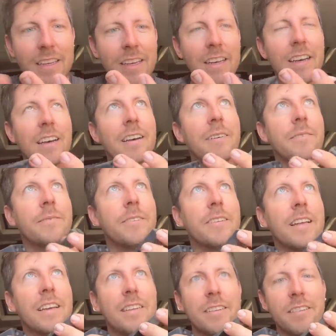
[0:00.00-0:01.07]
They're
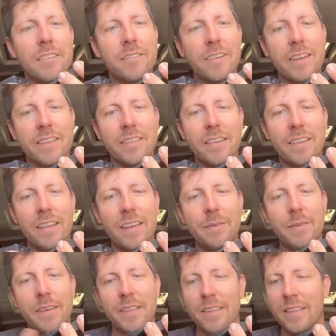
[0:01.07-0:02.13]
not in direct sunlight,
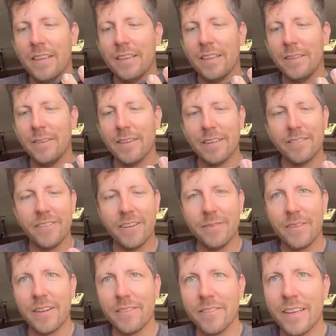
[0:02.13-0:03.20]
but they do get a fair
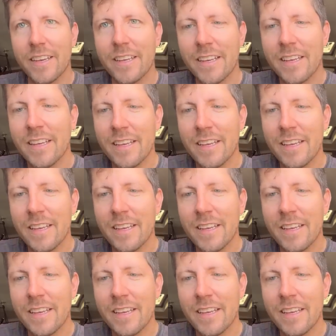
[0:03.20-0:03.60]
amount of light.